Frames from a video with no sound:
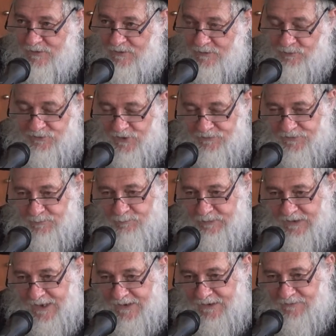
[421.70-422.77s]
There was nothing
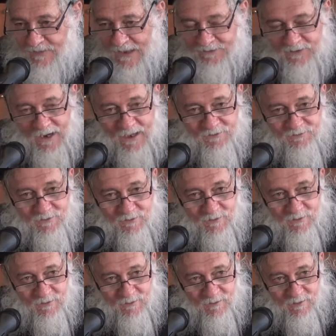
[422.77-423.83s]
plain in that yacht.
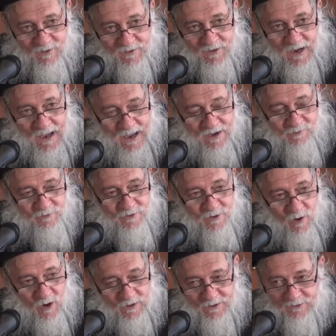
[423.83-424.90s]
And he hired an
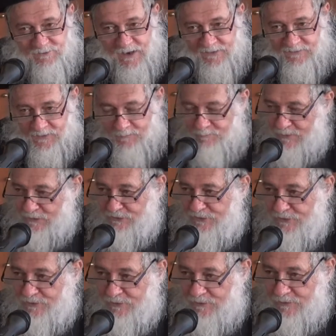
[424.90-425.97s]
architect and a
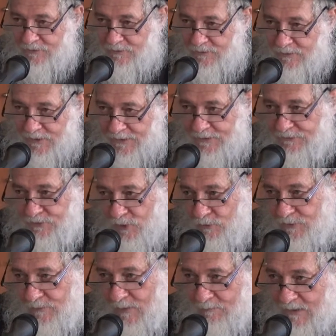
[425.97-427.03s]
builder, and he
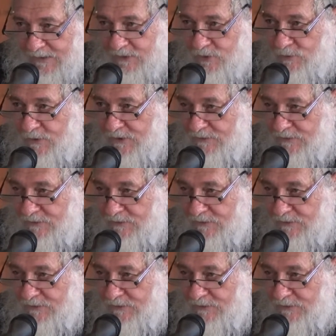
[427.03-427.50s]
told them, I'm making you a